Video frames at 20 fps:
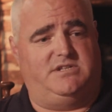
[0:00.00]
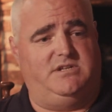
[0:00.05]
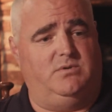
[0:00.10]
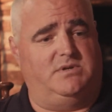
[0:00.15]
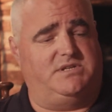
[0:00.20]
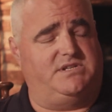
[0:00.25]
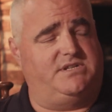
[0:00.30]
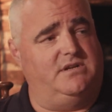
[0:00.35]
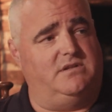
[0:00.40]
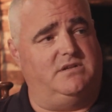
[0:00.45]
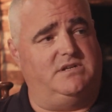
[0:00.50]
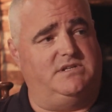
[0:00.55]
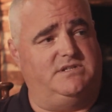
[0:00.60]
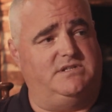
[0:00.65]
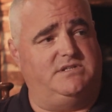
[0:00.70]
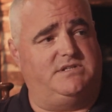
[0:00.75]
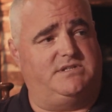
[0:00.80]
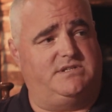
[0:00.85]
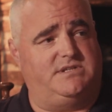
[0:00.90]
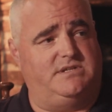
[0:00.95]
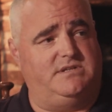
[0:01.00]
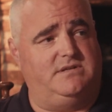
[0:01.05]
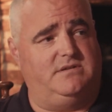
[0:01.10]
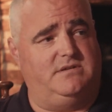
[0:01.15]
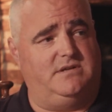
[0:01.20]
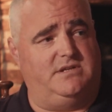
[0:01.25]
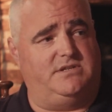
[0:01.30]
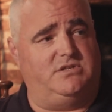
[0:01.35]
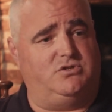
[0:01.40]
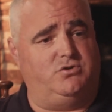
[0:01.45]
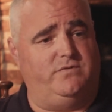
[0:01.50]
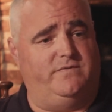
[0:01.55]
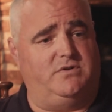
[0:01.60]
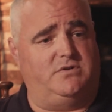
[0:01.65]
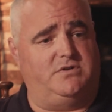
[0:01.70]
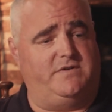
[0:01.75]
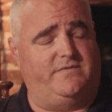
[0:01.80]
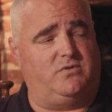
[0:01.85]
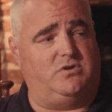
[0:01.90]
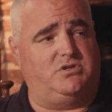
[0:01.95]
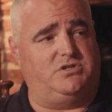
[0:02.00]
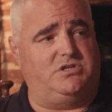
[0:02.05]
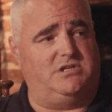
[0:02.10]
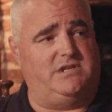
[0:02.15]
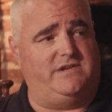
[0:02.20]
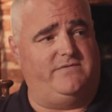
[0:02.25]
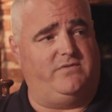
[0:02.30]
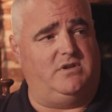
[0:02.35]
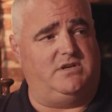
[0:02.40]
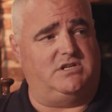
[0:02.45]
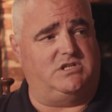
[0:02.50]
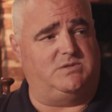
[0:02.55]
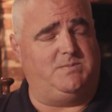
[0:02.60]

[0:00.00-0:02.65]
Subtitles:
what still exists at the juvenile diversion level and